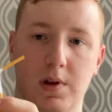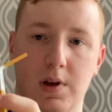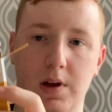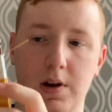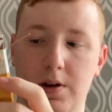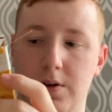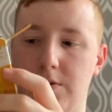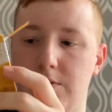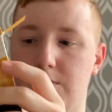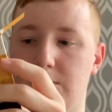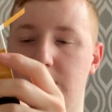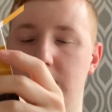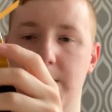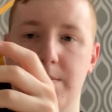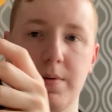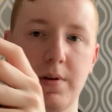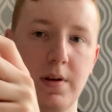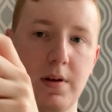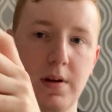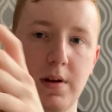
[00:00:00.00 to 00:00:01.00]
a grip
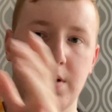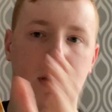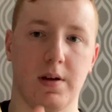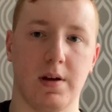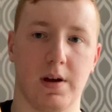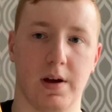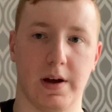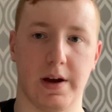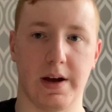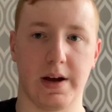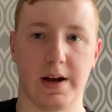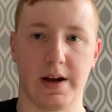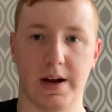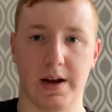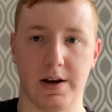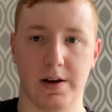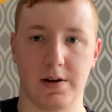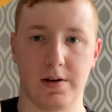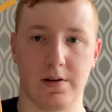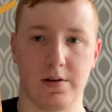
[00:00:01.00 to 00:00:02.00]

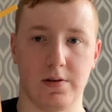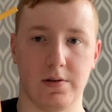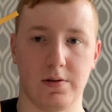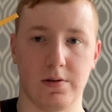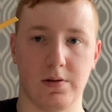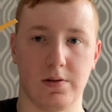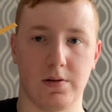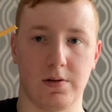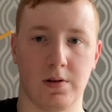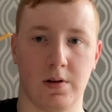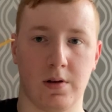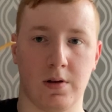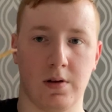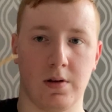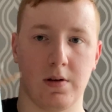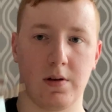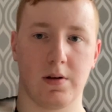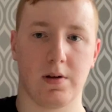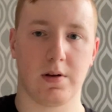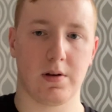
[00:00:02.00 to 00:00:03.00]
and
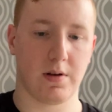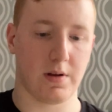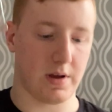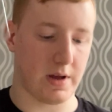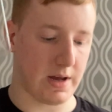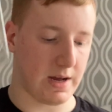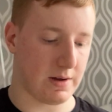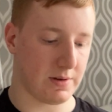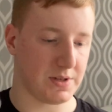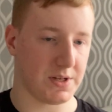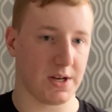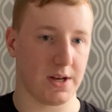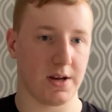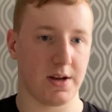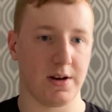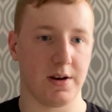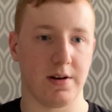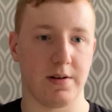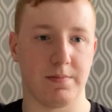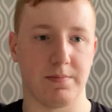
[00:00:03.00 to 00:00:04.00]
out it
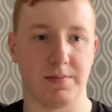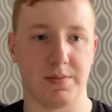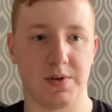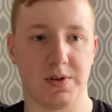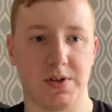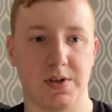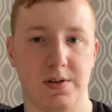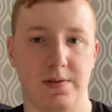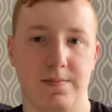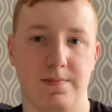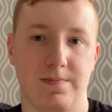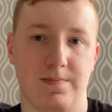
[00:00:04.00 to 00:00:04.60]
comes.